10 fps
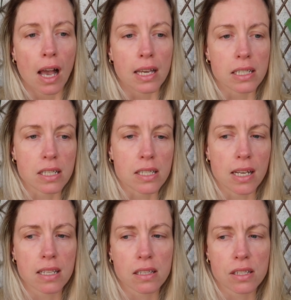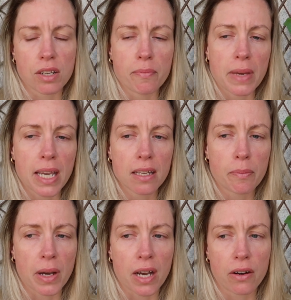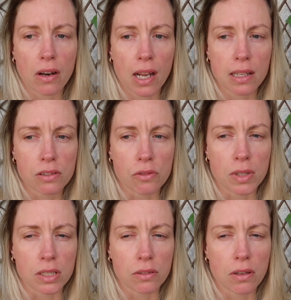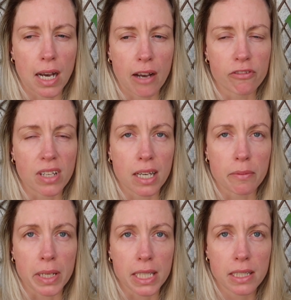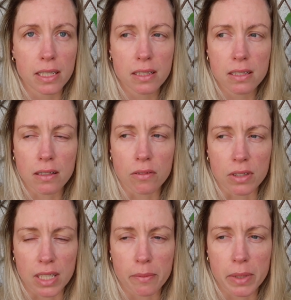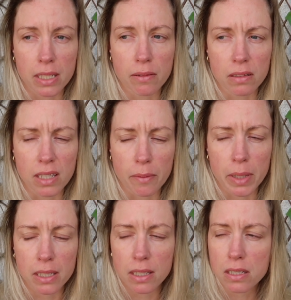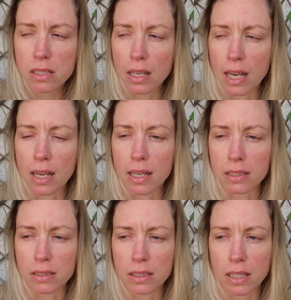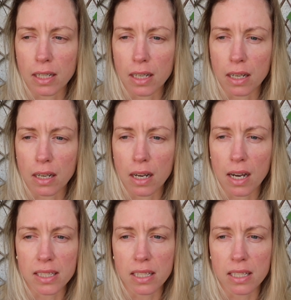And she said she made a parallel to when you have diabetes or diabetes, and I